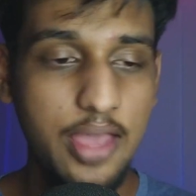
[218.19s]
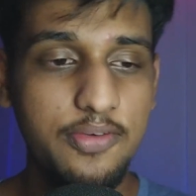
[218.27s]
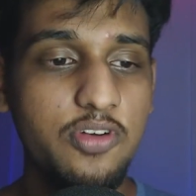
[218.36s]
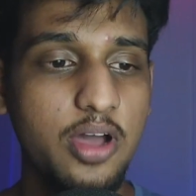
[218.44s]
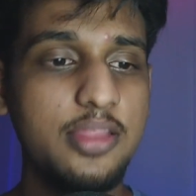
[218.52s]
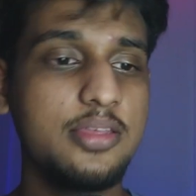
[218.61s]

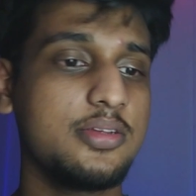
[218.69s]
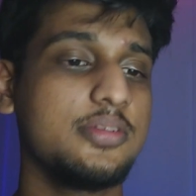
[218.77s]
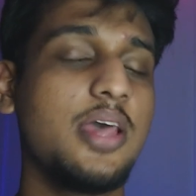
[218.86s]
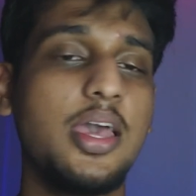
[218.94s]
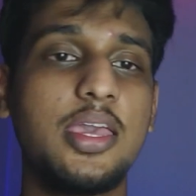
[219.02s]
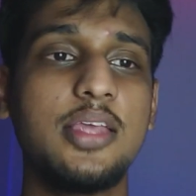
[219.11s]
For
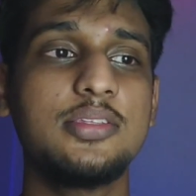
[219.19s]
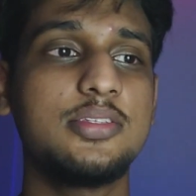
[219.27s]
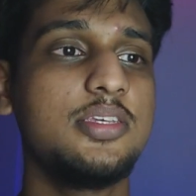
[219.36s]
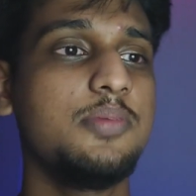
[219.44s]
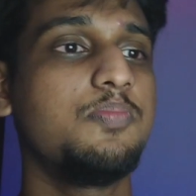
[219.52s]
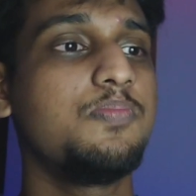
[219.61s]
others, I can
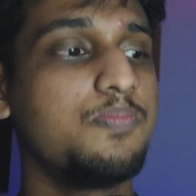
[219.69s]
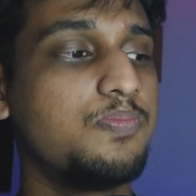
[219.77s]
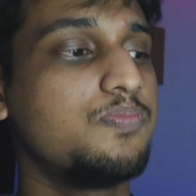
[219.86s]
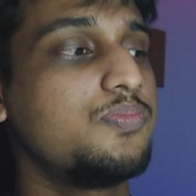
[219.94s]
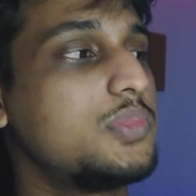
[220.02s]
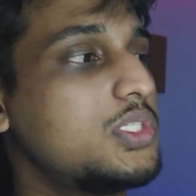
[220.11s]
see
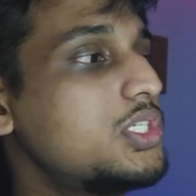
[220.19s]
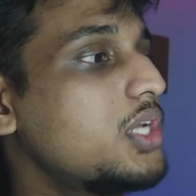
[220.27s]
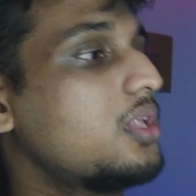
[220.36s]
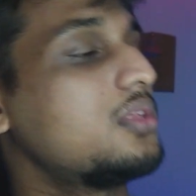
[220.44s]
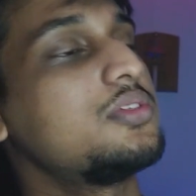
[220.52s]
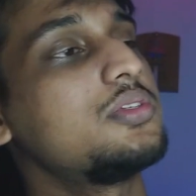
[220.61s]

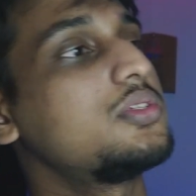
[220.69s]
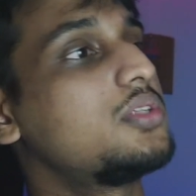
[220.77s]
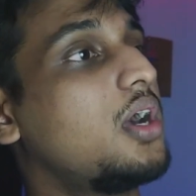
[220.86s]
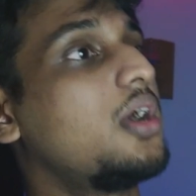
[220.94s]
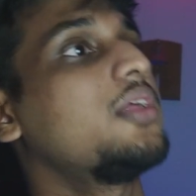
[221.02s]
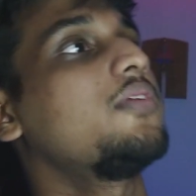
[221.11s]
channels
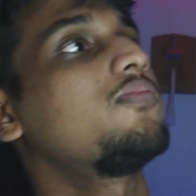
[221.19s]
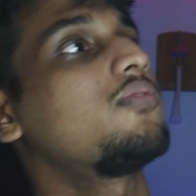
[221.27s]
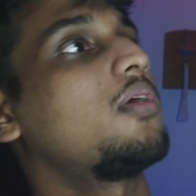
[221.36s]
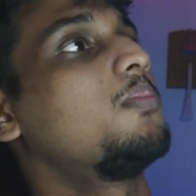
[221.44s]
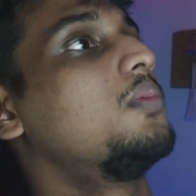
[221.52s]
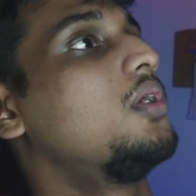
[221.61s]
starting
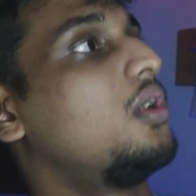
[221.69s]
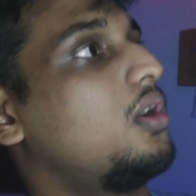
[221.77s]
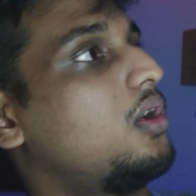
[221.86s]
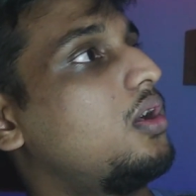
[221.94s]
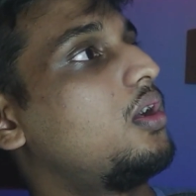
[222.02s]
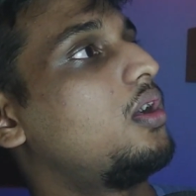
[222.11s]
from
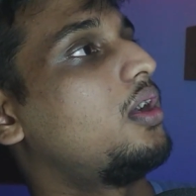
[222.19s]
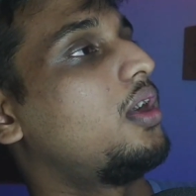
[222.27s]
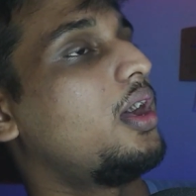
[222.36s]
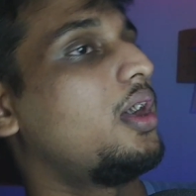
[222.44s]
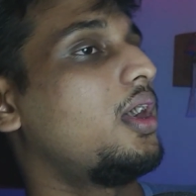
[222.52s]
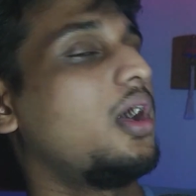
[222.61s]

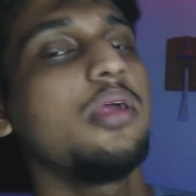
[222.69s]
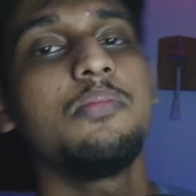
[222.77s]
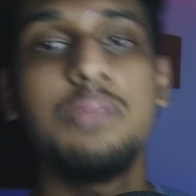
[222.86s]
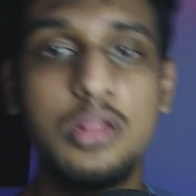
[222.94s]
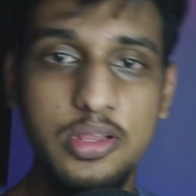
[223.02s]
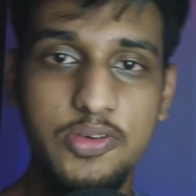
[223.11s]

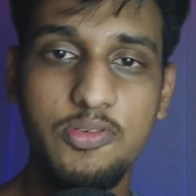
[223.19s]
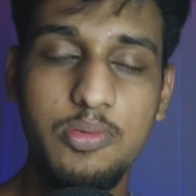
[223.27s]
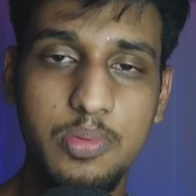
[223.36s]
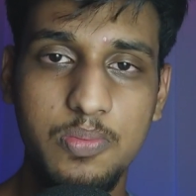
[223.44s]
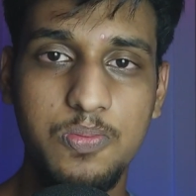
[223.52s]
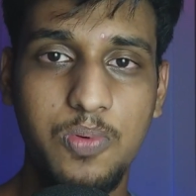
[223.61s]

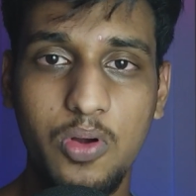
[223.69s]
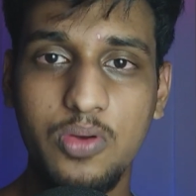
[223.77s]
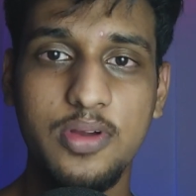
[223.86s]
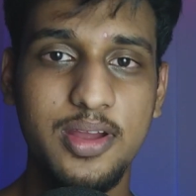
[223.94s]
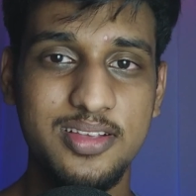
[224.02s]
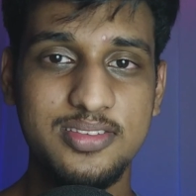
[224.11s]
unbelievable
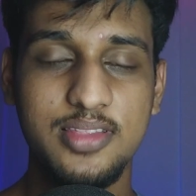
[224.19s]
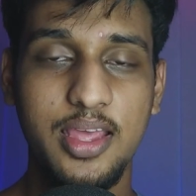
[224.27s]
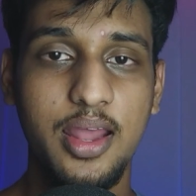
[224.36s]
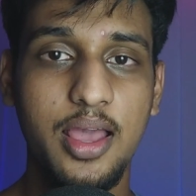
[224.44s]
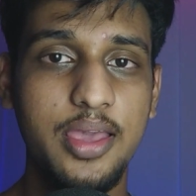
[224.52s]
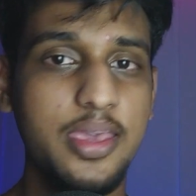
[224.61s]
progress
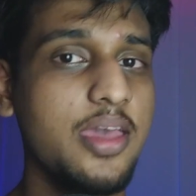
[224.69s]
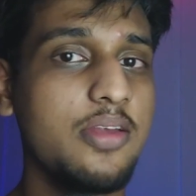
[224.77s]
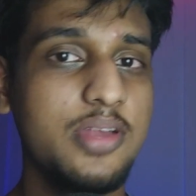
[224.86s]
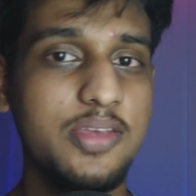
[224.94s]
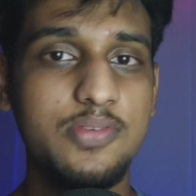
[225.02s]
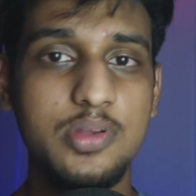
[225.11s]
that I
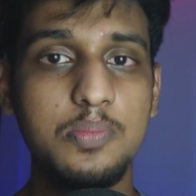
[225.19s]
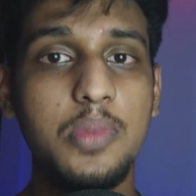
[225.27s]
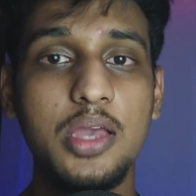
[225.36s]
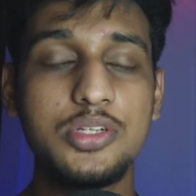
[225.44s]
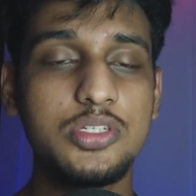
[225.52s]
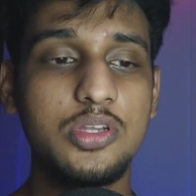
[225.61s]
cannot even
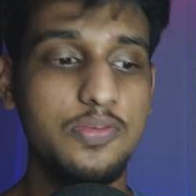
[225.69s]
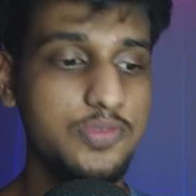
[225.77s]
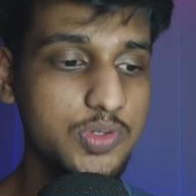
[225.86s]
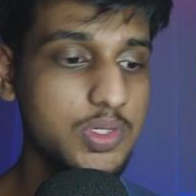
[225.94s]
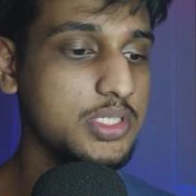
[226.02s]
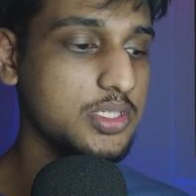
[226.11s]
imagine of
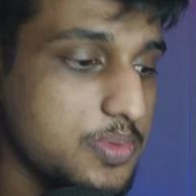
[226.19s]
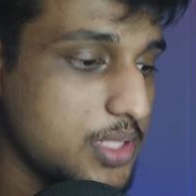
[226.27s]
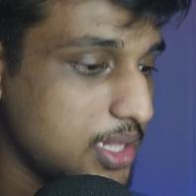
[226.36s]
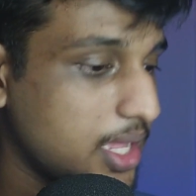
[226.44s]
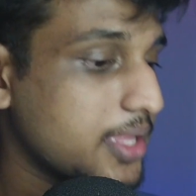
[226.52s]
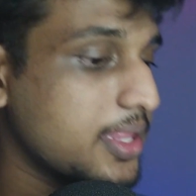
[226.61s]
doing
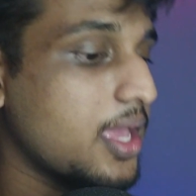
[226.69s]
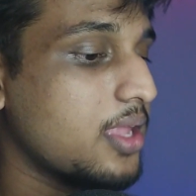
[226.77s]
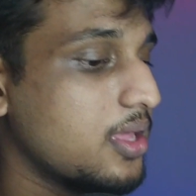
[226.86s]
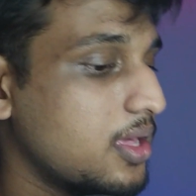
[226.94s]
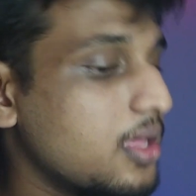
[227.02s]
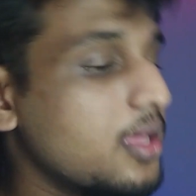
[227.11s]
something like that.